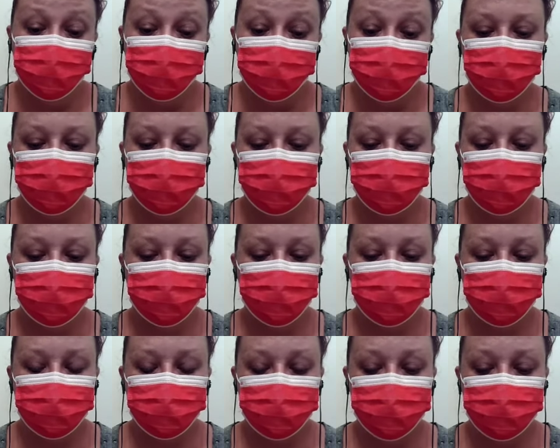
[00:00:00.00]
It was kind of
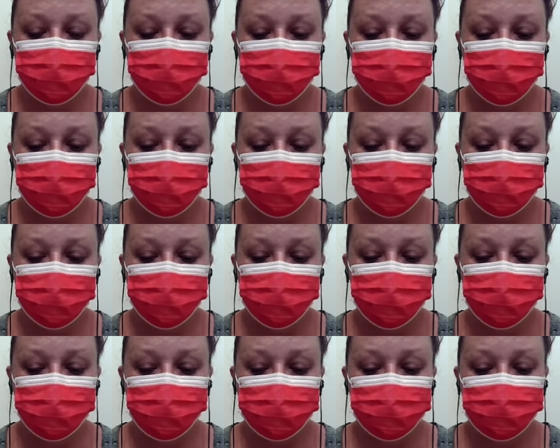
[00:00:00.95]
crazy to me because
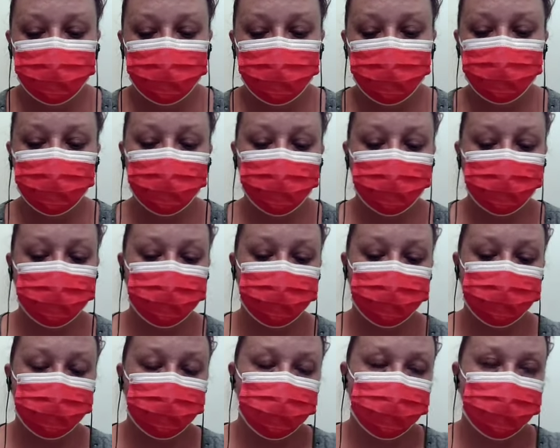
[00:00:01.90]
she says, these are
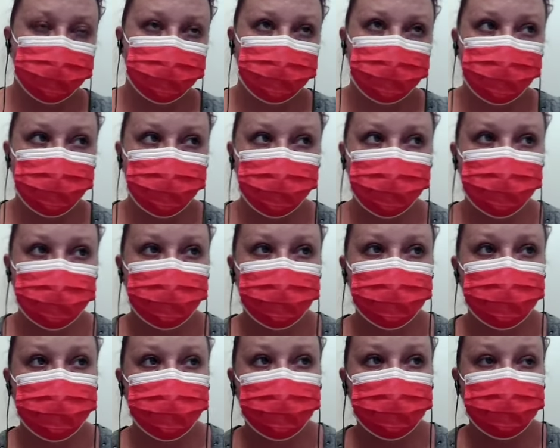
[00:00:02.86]
ascension
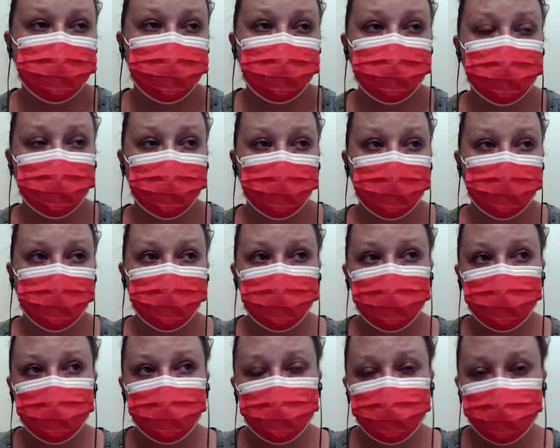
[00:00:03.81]
symptoms
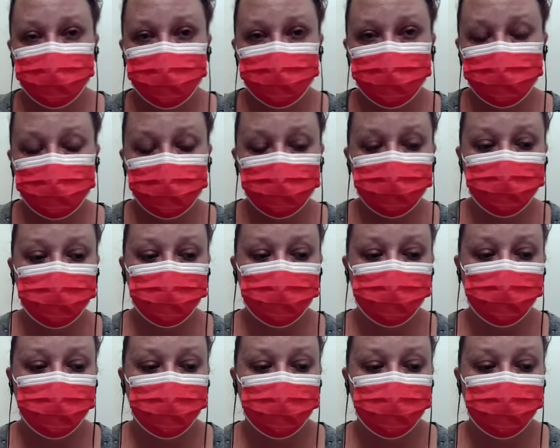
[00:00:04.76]
to the 5th dimension.